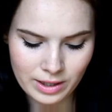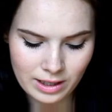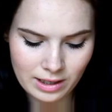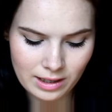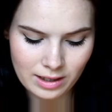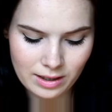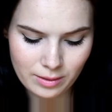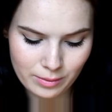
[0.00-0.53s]

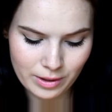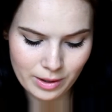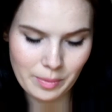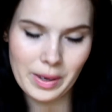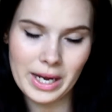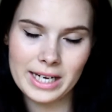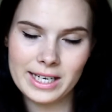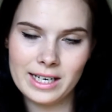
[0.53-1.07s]
We were
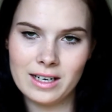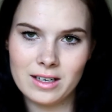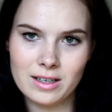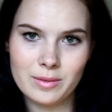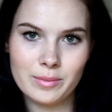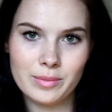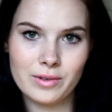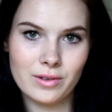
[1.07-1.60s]
packing
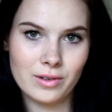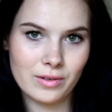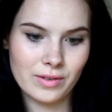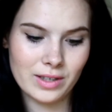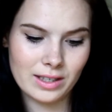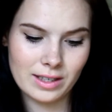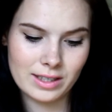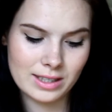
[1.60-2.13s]
up on the
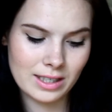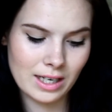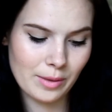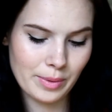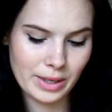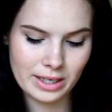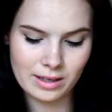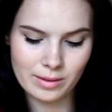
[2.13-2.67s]
very last
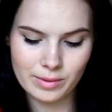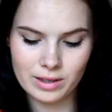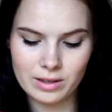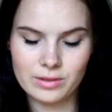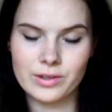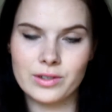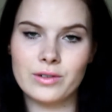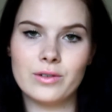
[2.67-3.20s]
day, packing up the
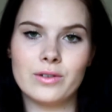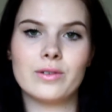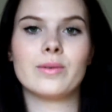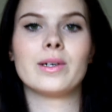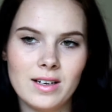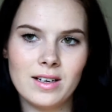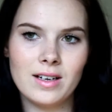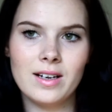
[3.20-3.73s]
whole
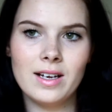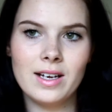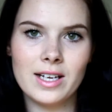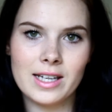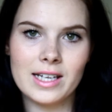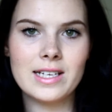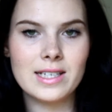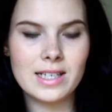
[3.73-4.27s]
store.
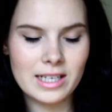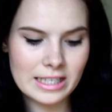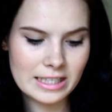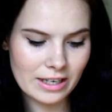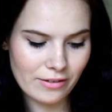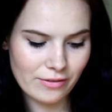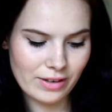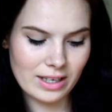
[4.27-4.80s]
These
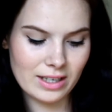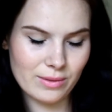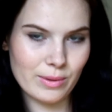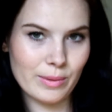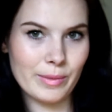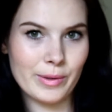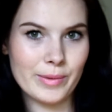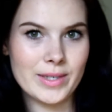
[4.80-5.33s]
things I found
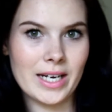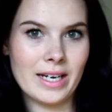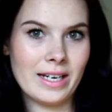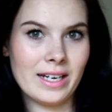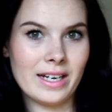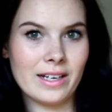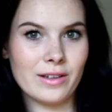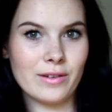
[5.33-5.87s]
when we were
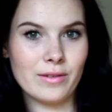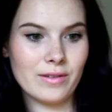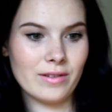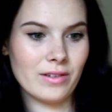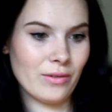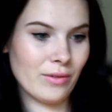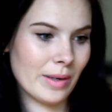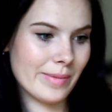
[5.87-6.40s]
taking out
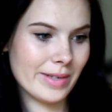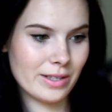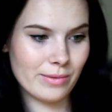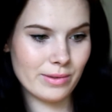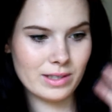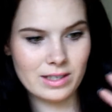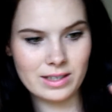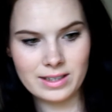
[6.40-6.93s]
the
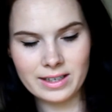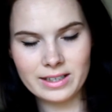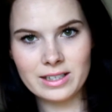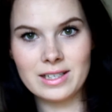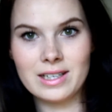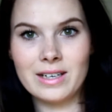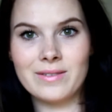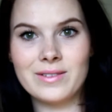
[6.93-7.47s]
rubbish, which is kind of
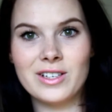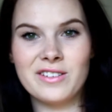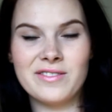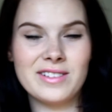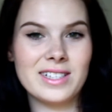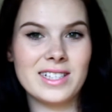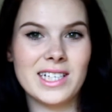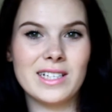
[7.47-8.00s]
just
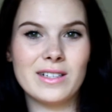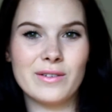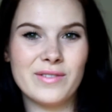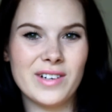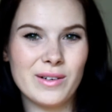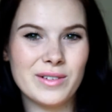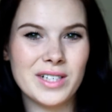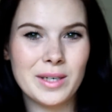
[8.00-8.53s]
leftovers, like the
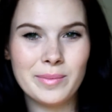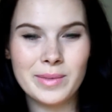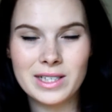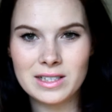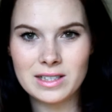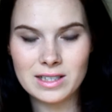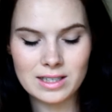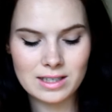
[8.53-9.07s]
faulty
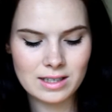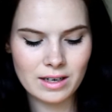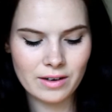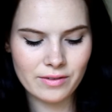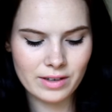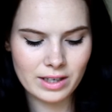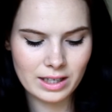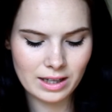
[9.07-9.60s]
bins and
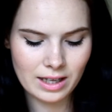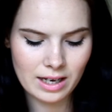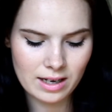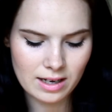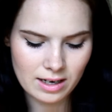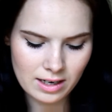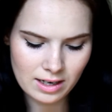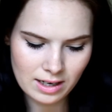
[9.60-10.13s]
stuff like
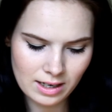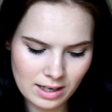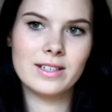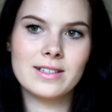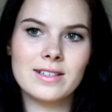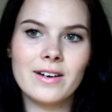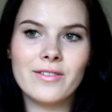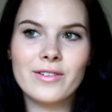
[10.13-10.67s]
that.
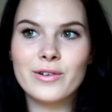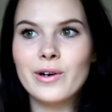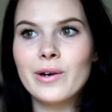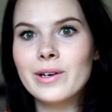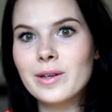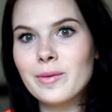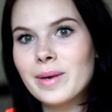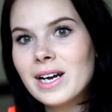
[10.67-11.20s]
Instead of
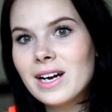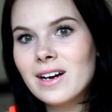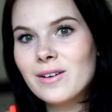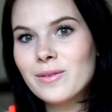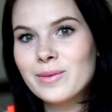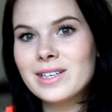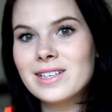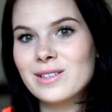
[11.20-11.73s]
throwing them
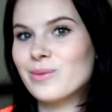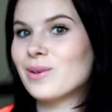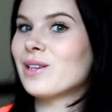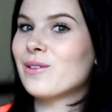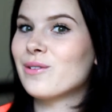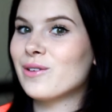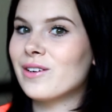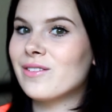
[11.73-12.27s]
out, we just
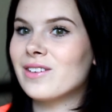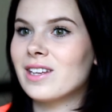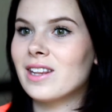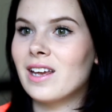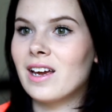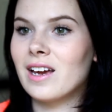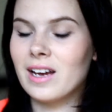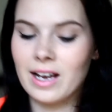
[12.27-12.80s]
went through
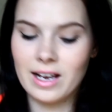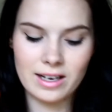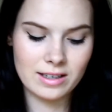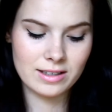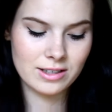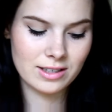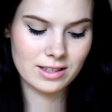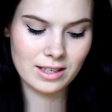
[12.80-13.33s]
everything
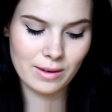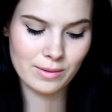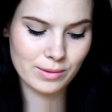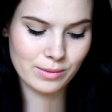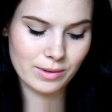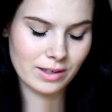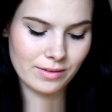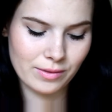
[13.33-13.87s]
and just kept
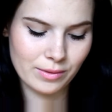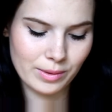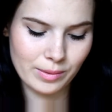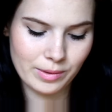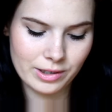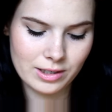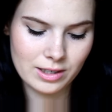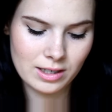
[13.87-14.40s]
whatever we
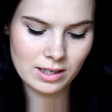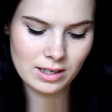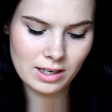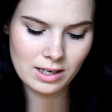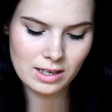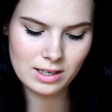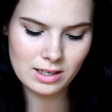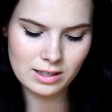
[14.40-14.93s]
wanted.
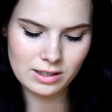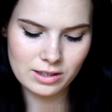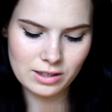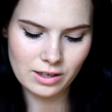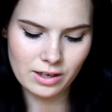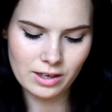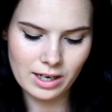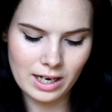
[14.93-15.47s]

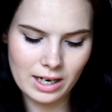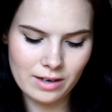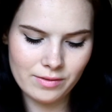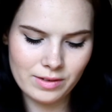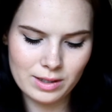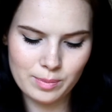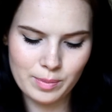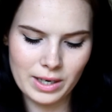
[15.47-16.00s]
So I
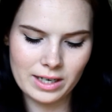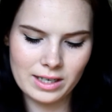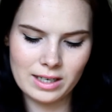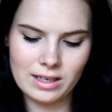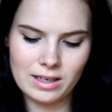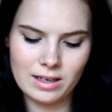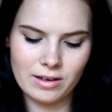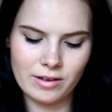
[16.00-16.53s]
have this pack
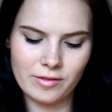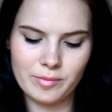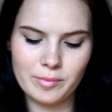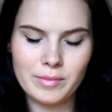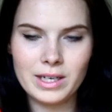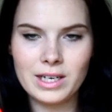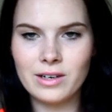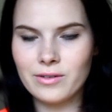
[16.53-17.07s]
here of
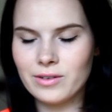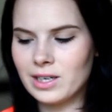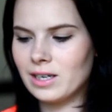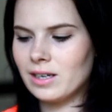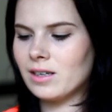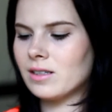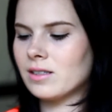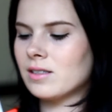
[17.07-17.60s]
midi
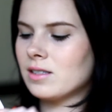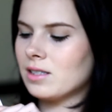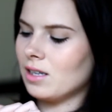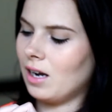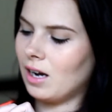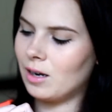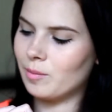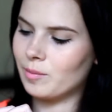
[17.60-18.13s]
rings.
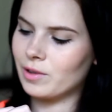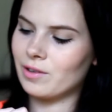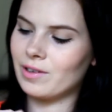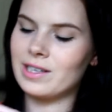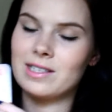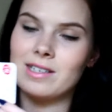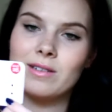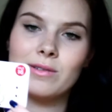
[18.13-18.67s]
The
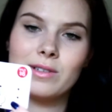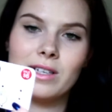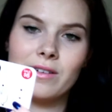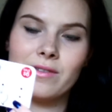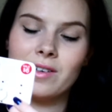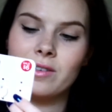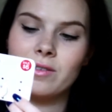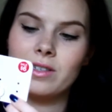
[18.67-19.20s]
reason it was in
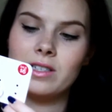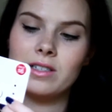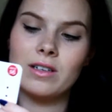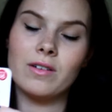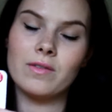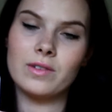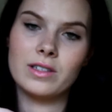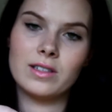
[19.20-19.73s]
the
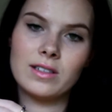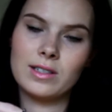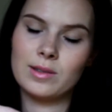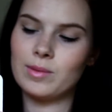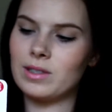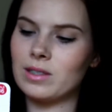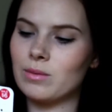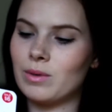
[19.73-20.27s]
faulties obviously
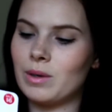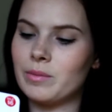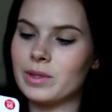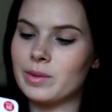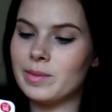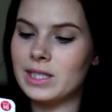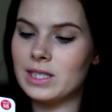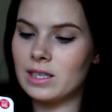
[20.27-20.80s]
is because one
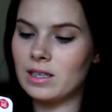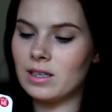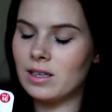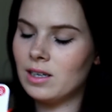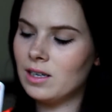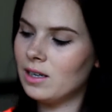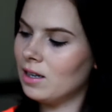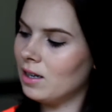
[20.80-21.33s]
was missing.
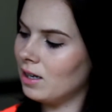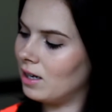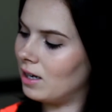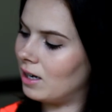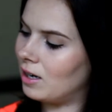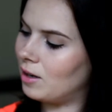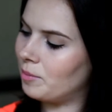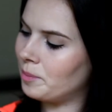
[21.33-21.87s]

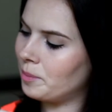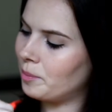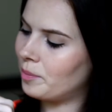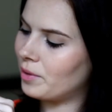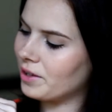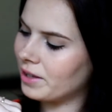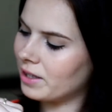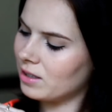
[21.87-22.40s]

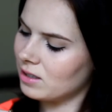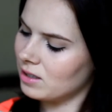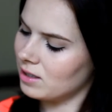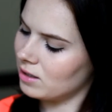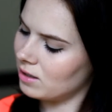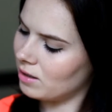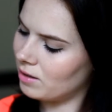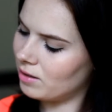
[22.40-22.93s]
But they're
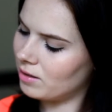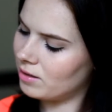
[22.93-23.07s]
just